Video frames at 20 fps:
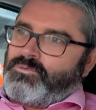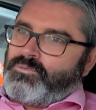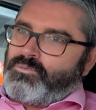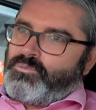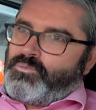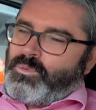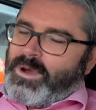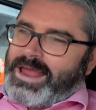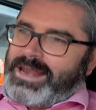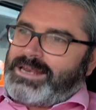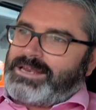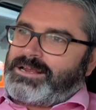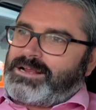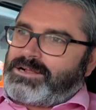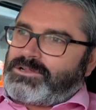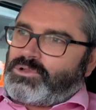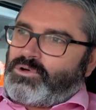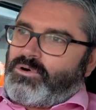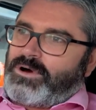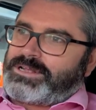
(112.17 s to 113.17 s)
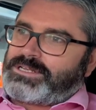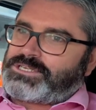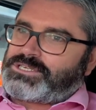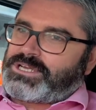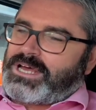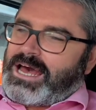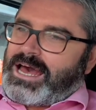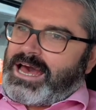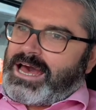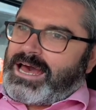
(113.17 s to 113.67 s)
When clients
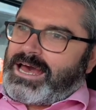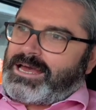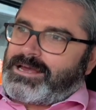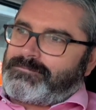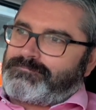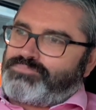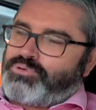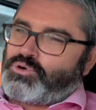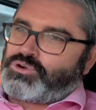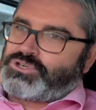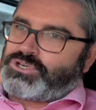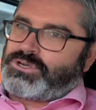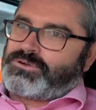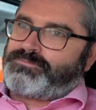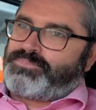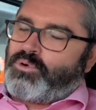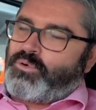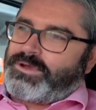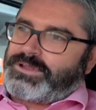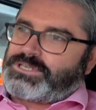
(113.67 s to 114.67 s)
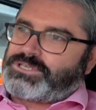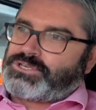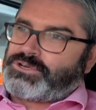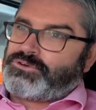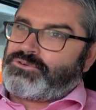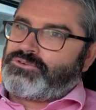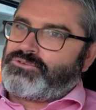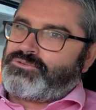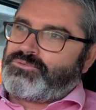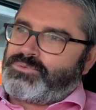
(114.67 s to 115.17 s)
are pushing
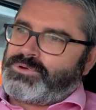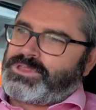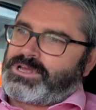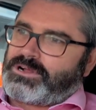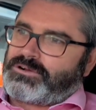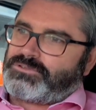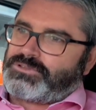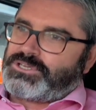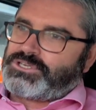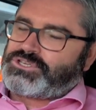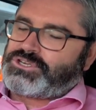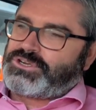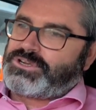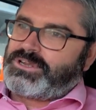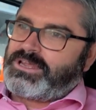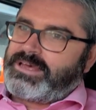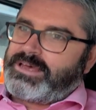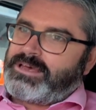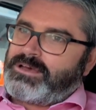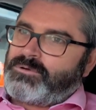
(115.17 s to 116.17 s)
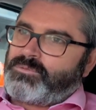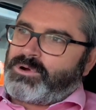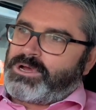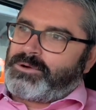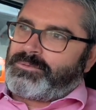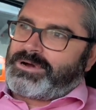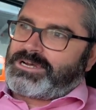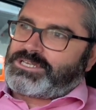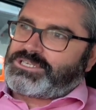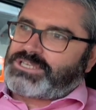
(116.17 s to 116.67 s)
.2 with a collision, we
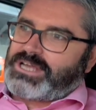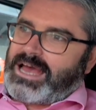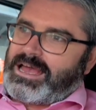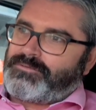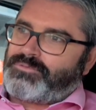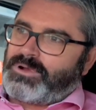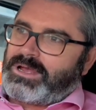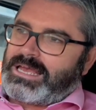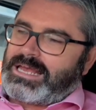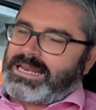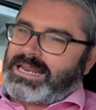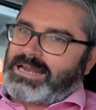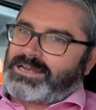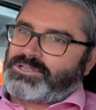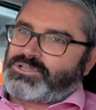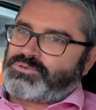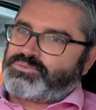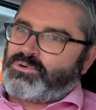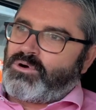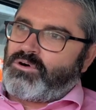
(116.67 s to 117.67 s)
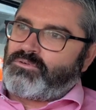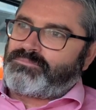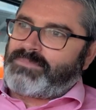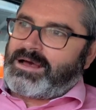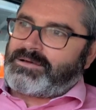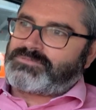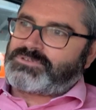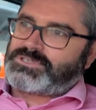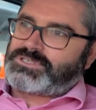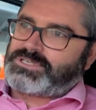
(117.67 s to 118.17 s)
always say if we can get it under 12
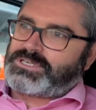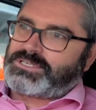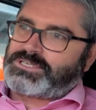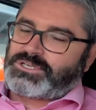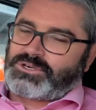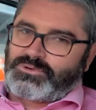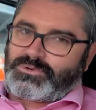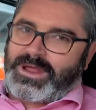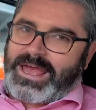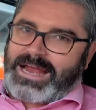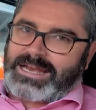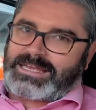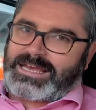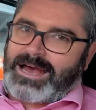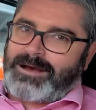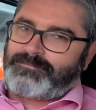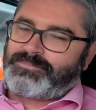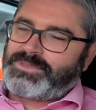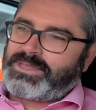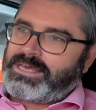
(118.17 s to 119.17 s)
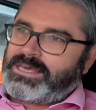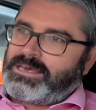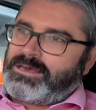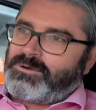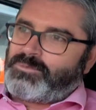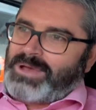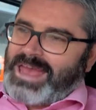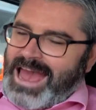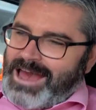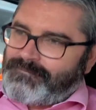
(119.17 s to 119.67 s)
months, it's a good outcome.
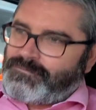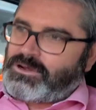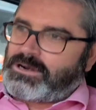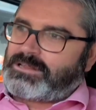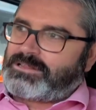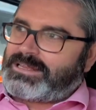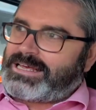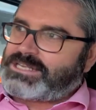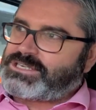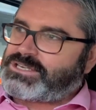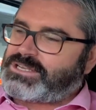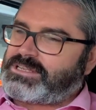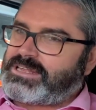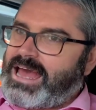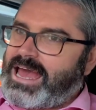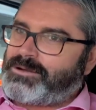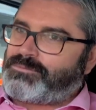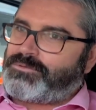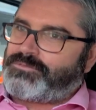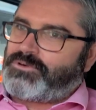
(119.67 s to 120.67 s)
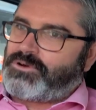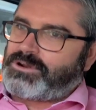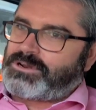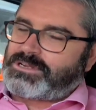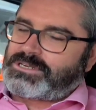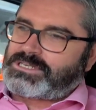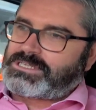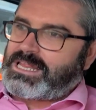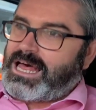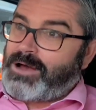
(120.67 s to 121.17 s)
We have got it less than that. We've got it
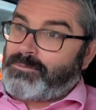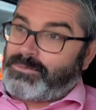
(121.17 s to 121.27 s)
as low.